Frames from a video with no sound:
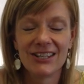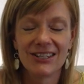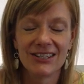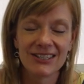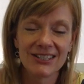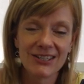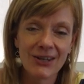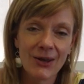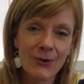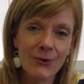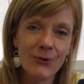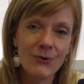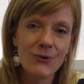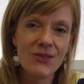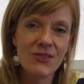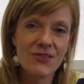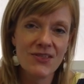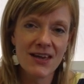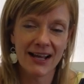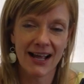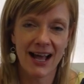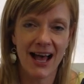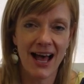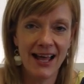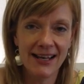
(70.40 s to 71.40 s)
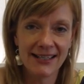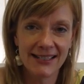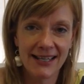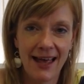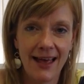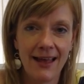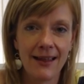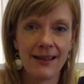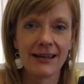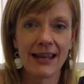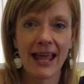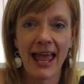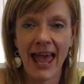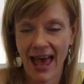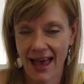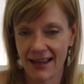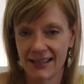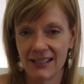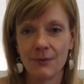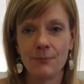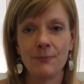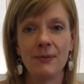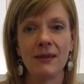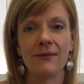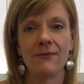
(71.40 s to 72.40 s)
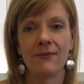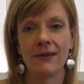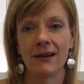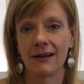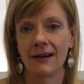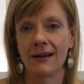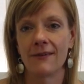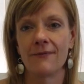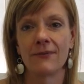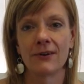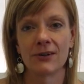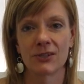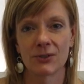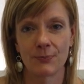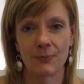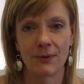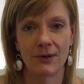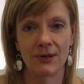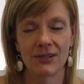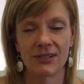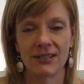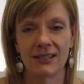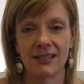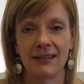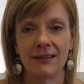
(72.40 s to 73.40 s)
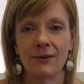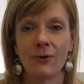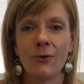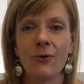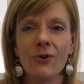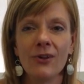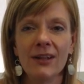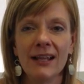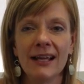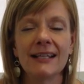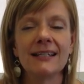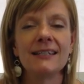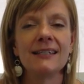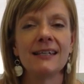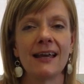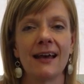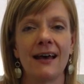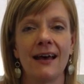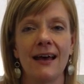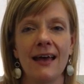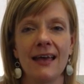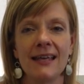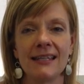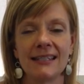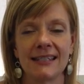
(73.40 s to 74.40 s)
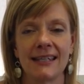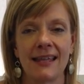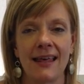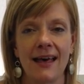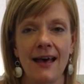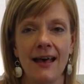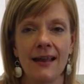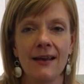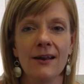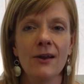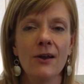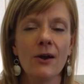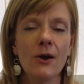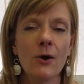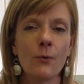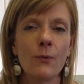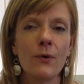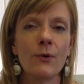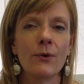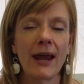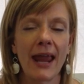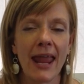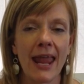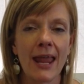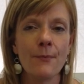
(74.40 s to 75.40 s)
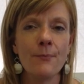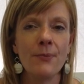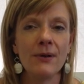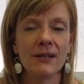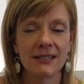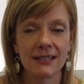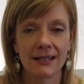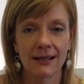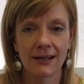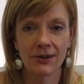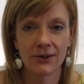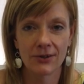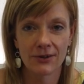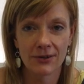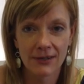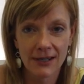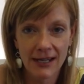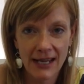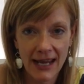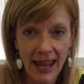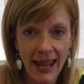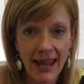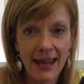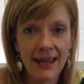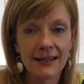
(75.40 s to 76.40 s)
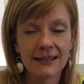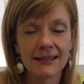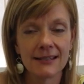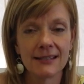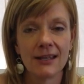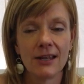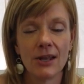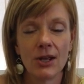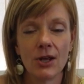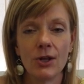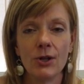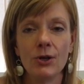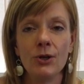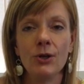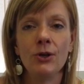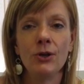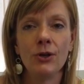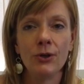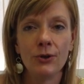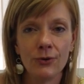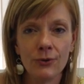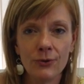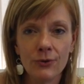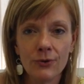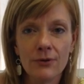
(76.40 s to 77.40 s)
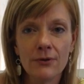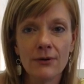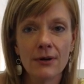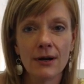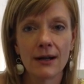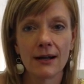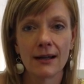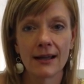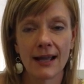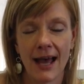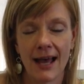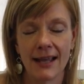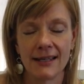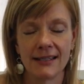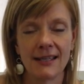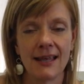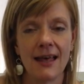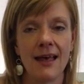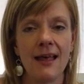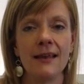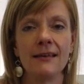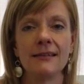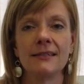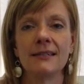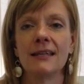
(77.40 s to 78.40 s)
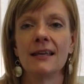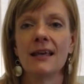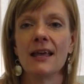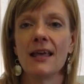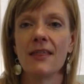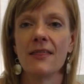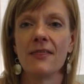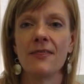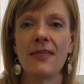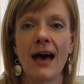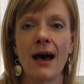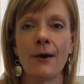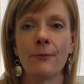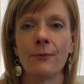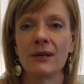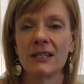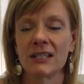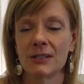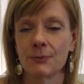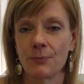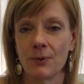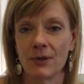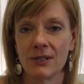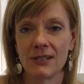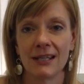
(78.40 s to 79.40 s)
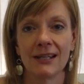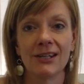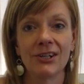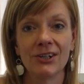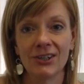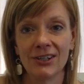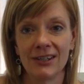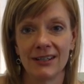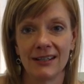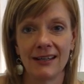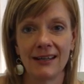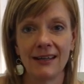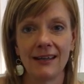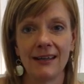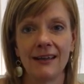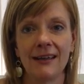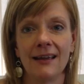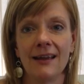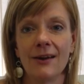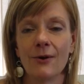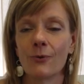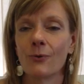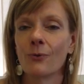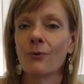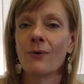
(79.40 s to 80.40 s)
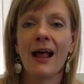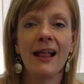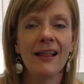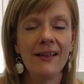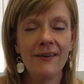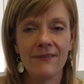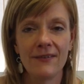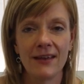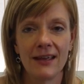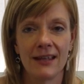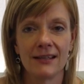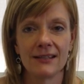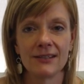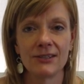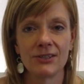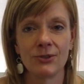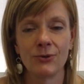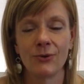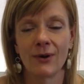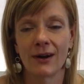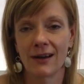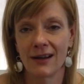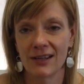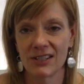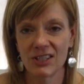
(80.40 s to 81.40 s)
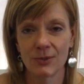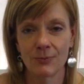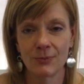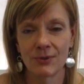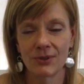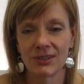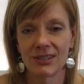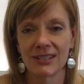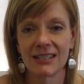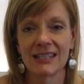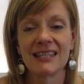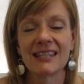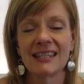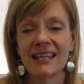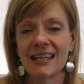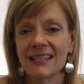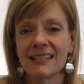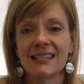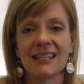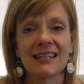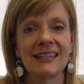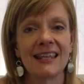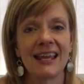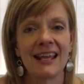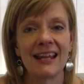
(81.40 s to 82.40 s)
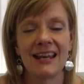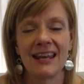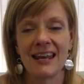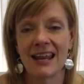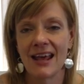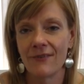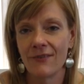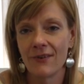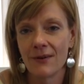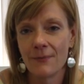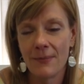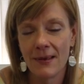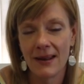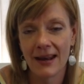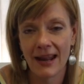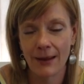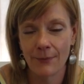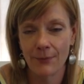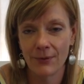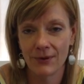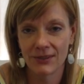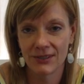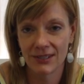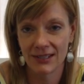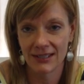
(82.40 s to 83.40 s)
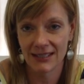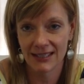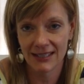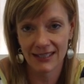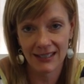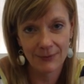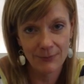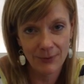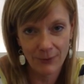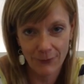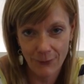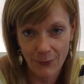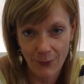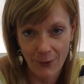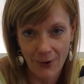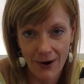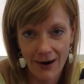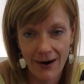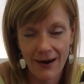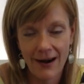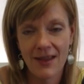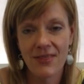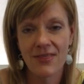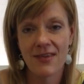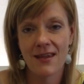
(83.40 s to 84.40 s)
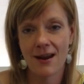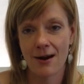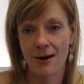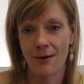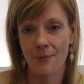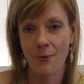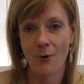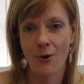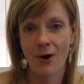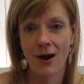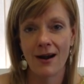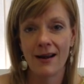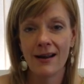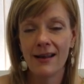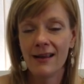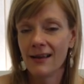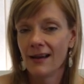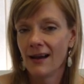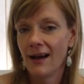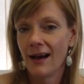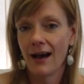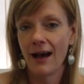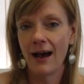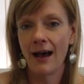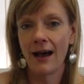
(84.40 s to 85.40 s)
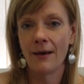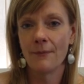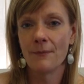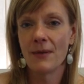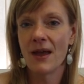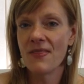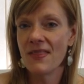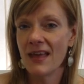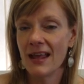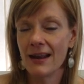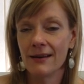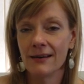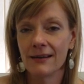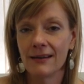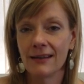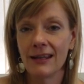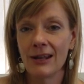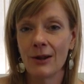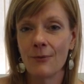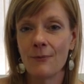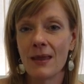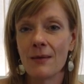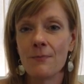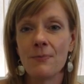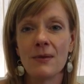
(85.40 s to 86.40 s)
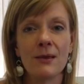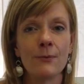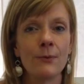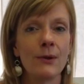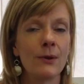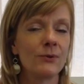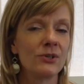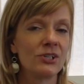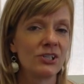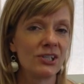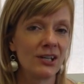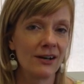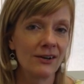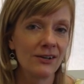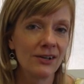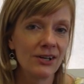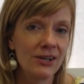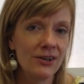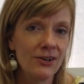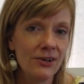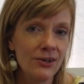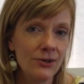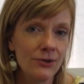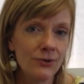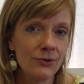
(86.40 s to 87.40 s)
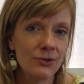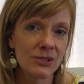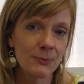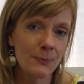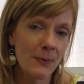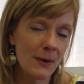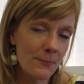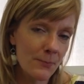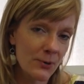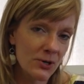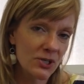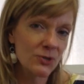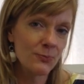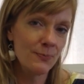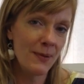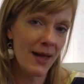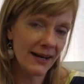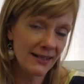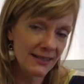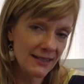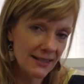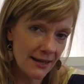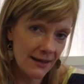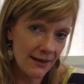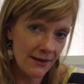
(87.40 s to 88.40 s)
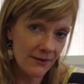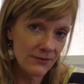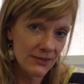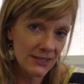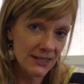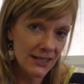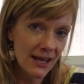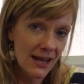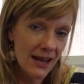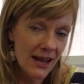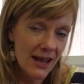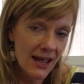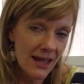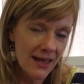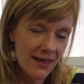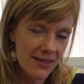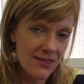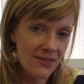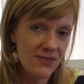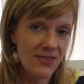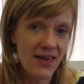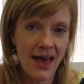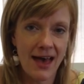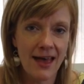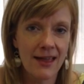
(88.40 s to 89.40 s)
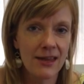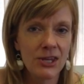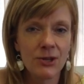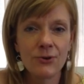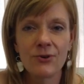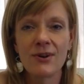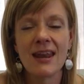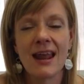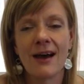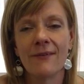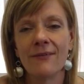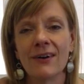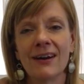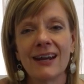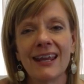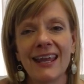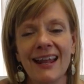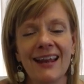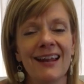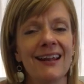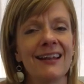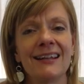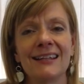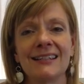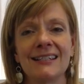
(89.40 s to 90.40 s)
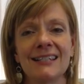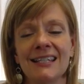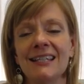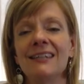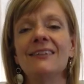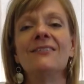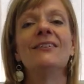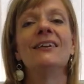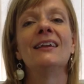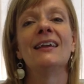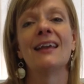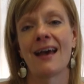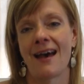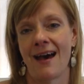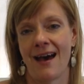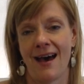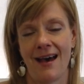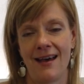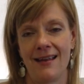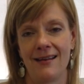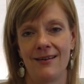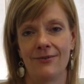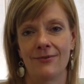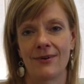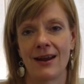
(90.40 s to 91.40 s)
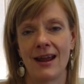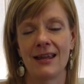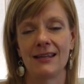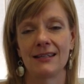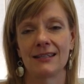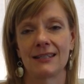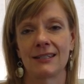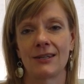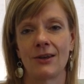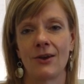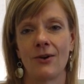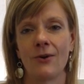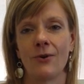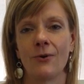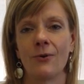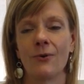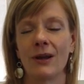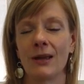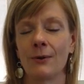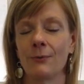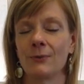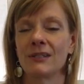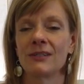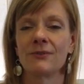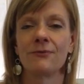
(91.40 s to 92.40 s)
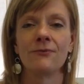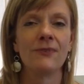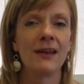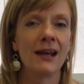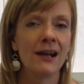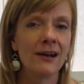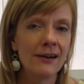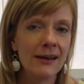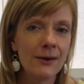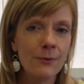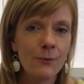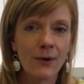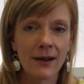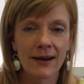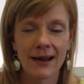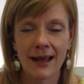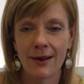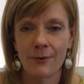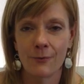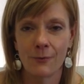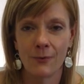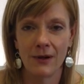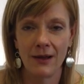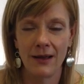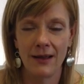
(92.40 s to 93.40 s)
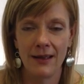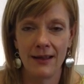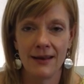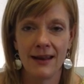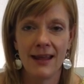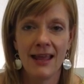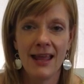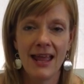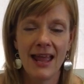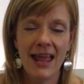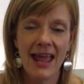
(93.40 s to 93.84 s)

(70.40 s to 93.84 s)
So the content had to be very first person. The whole idea is that we were able to create new content that was particularly relevant to our customers, things that they'd never been able to see before at the airport. And then, maybe we would share good news, but perspectives that you'd never get in a TV ad, right? So it was very one-on-one.